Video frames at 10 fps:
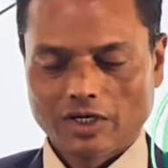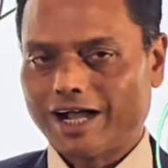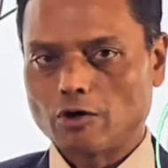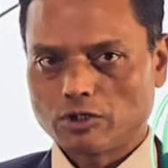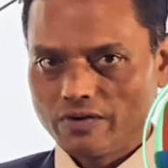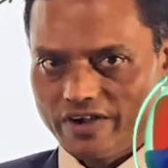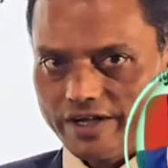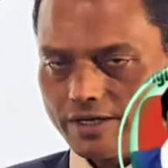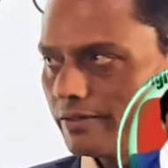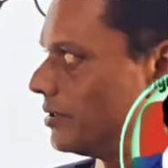How to define
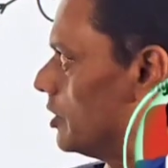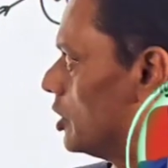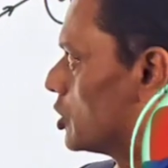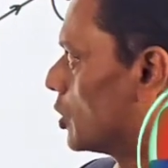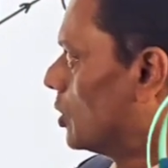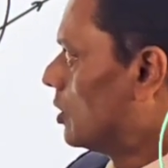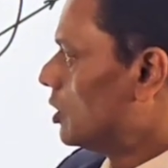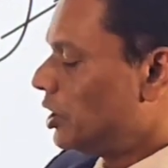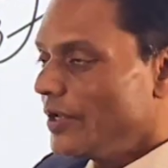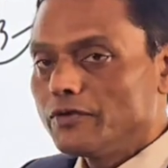it?
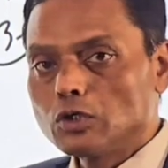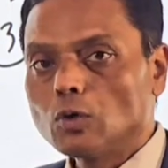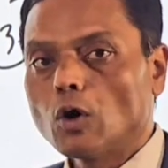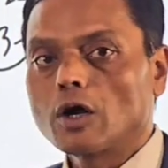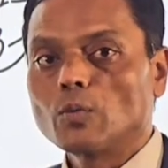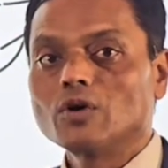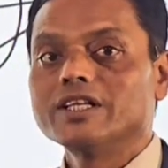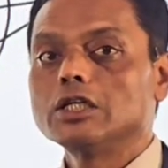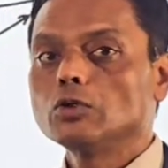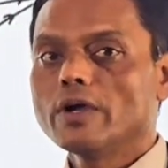So if two or more
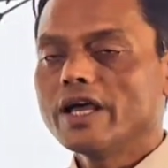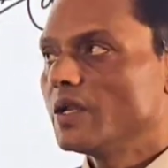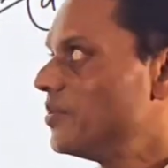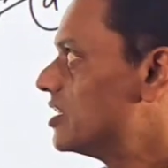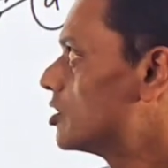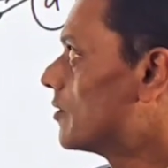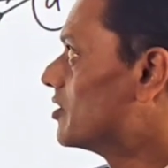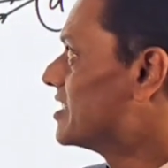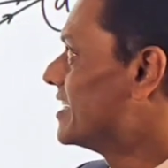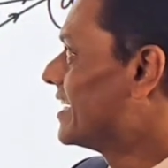than two elements of
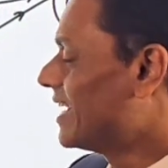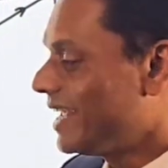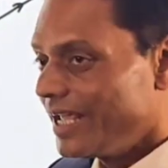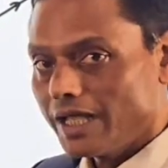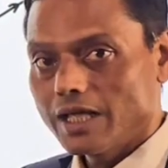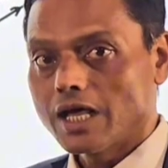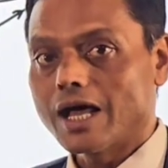the set A